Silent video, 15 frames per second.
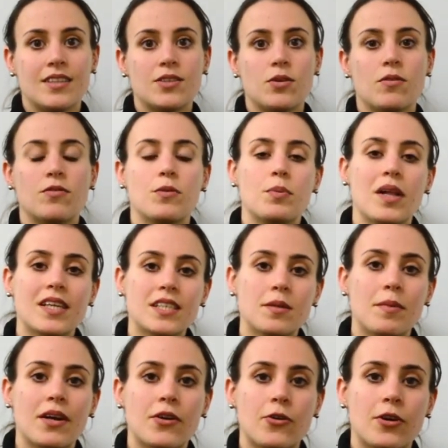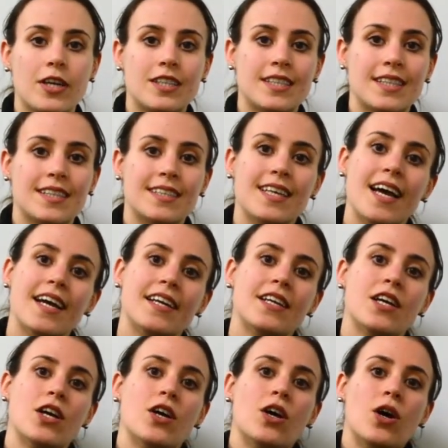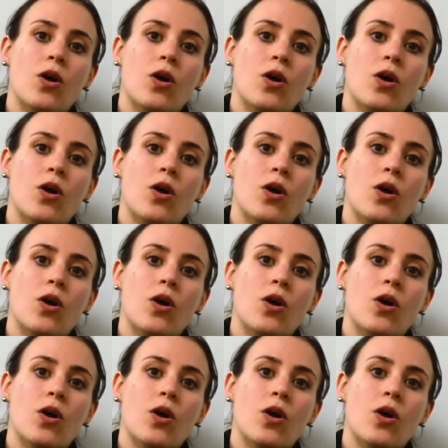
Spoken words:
And so if you planted microgreens in the side,